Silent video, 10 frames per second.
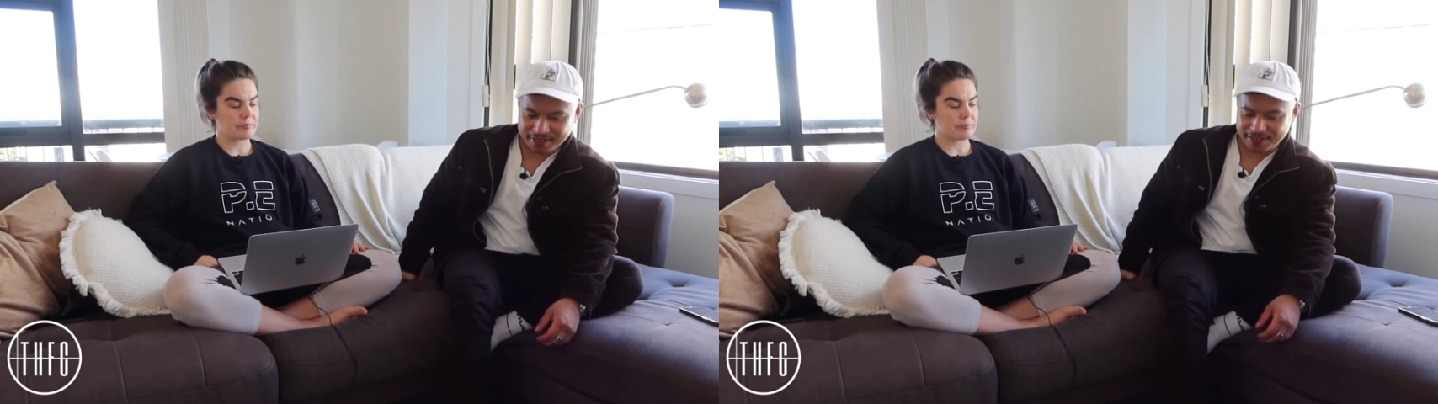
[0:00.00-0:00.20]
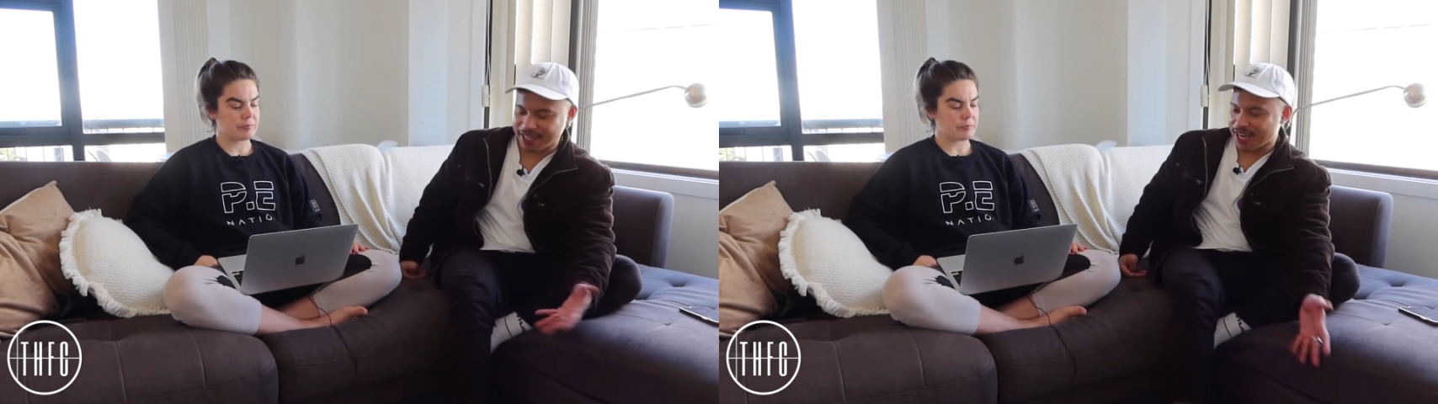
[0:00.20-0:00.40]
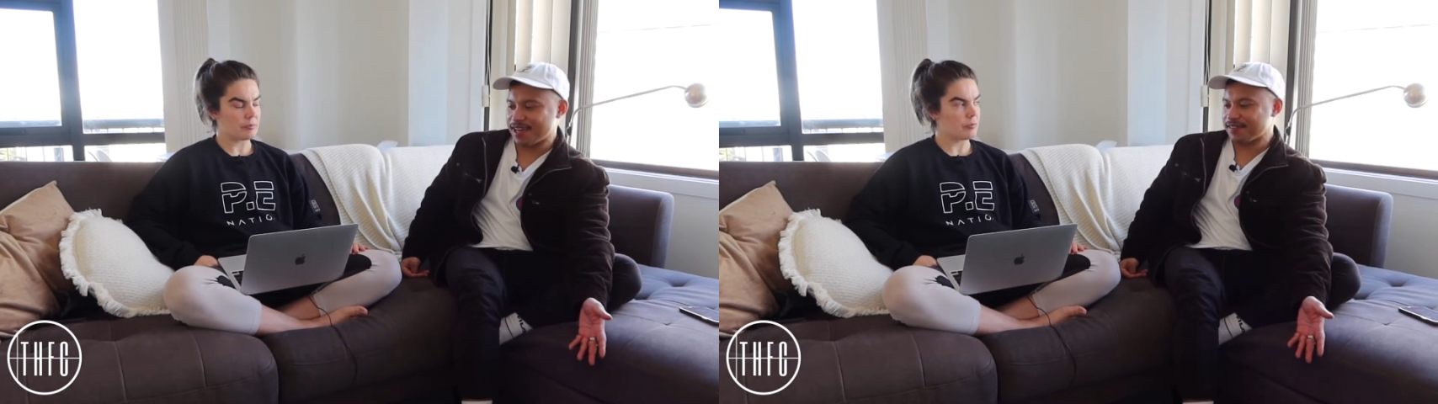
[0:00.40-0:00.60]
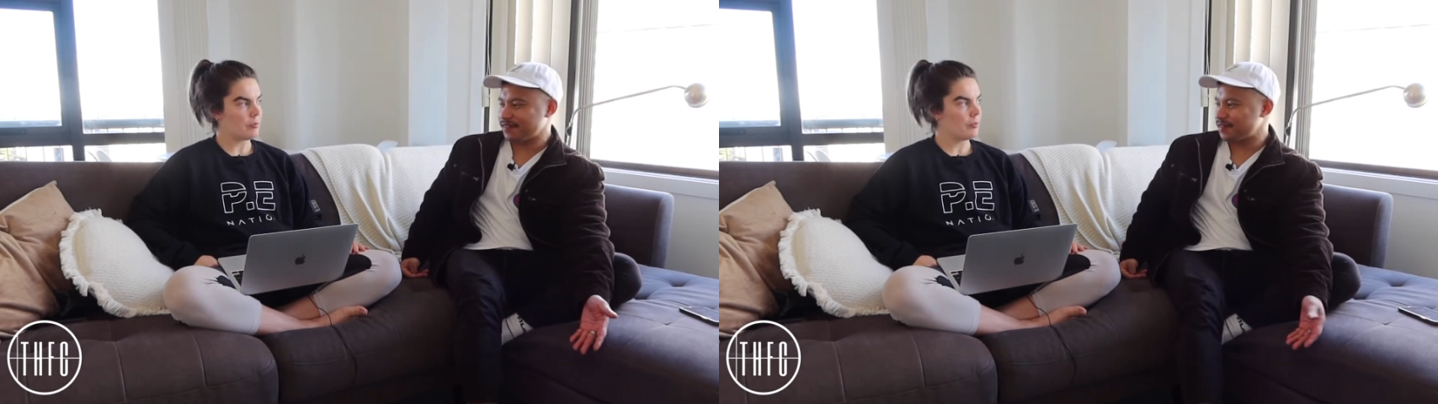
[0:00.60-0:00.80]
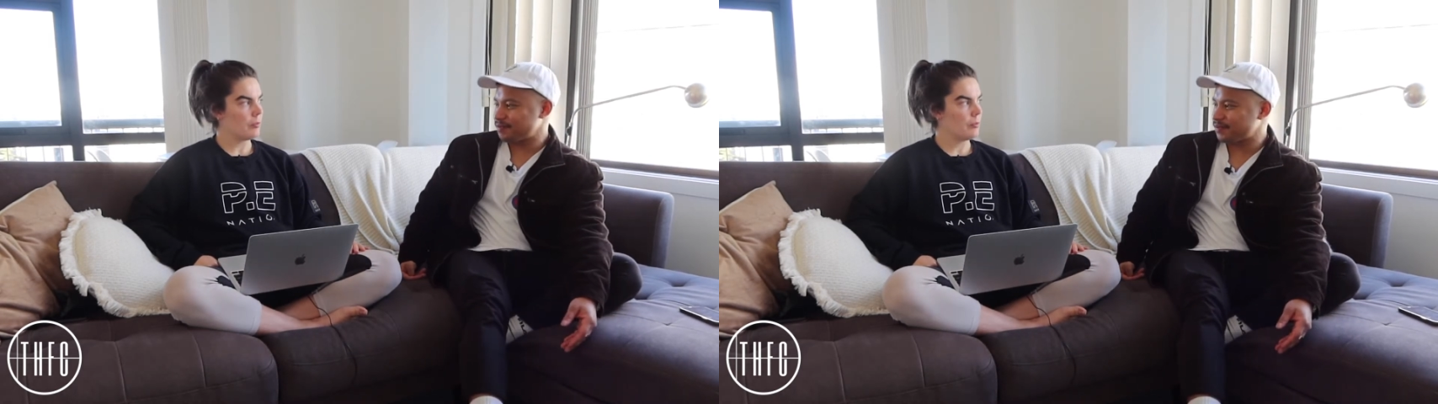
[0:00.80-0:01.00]
Speaker 1: their
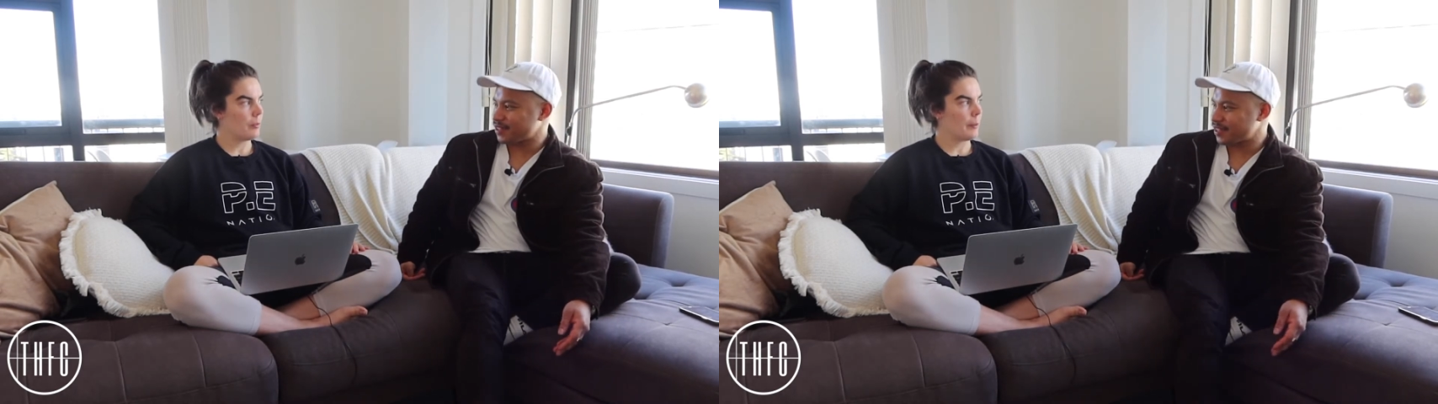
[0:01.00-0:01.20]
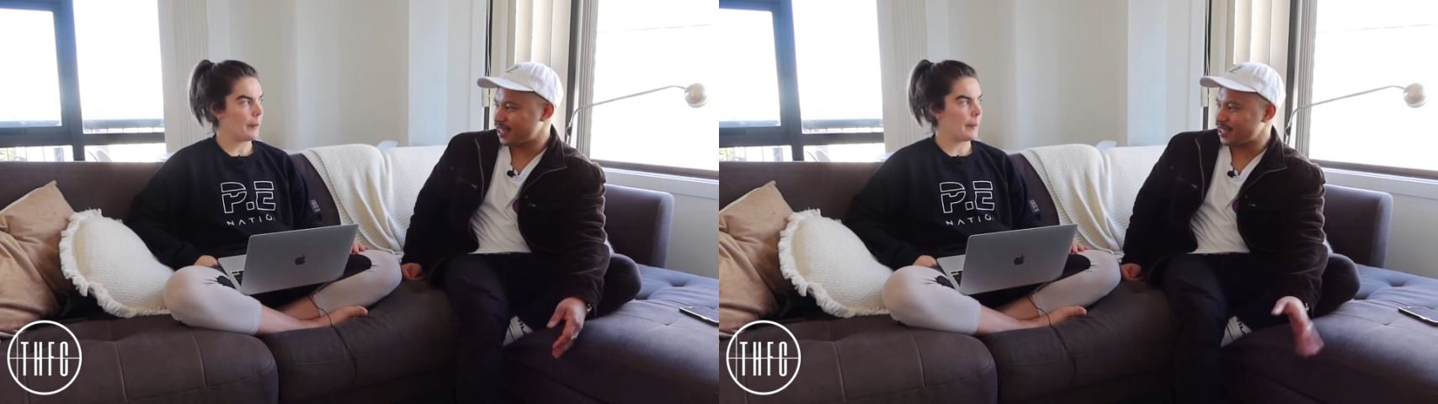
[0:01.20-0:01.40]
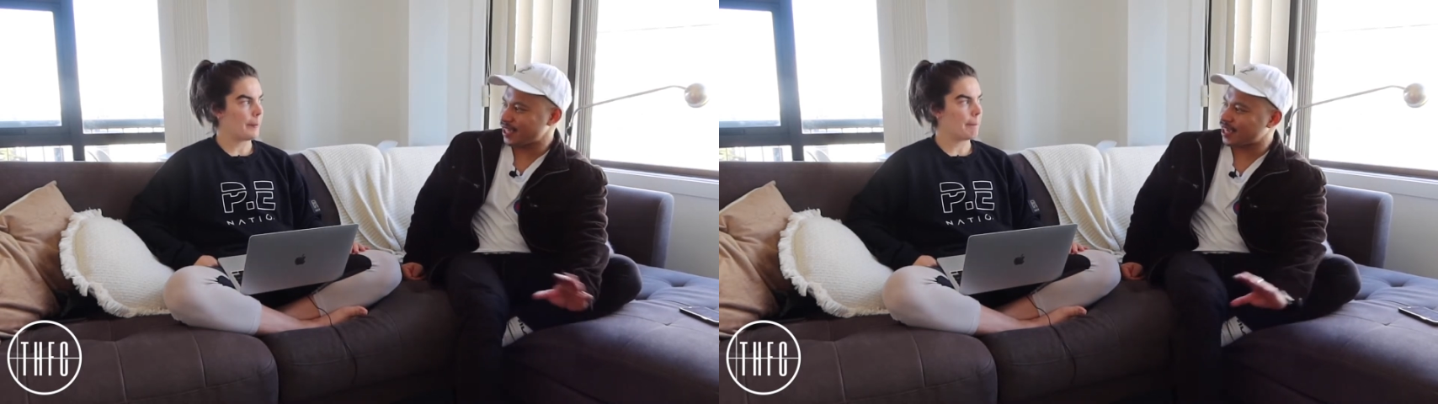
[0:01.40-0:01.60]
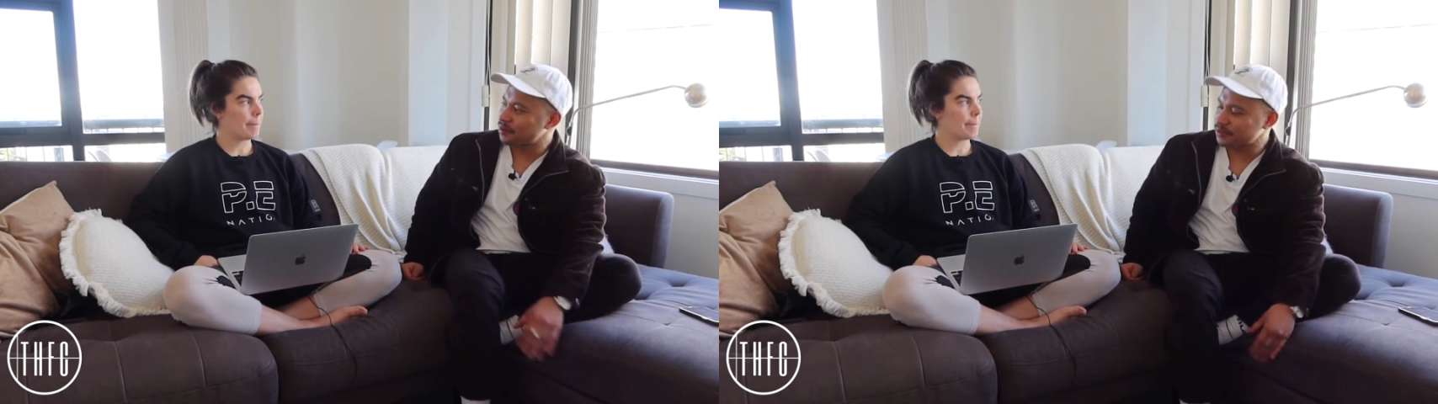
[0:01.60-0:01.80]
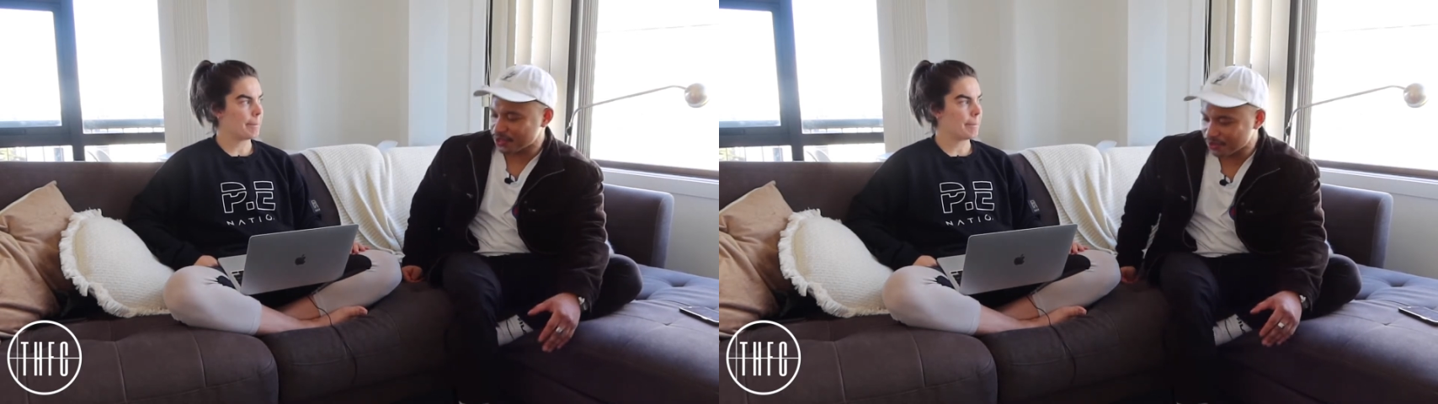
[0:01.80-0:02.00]
calf, right, and mm. they
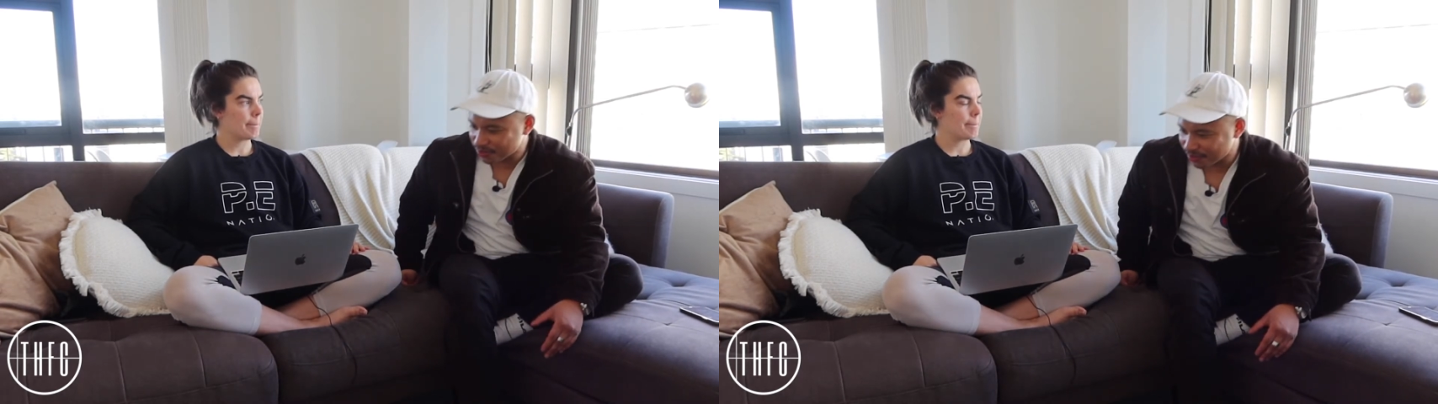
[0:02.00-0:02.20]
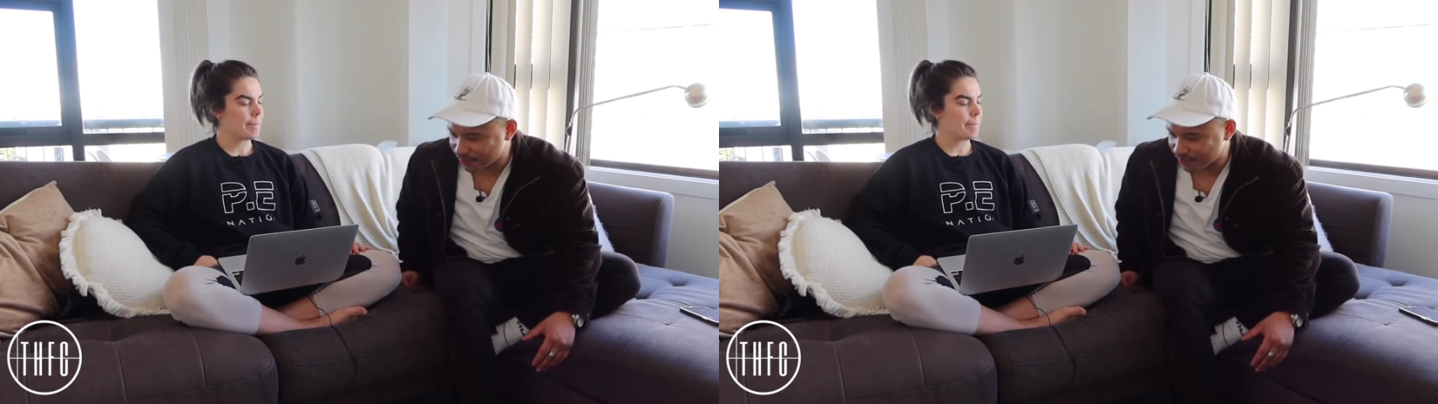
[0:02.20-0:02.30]
come to a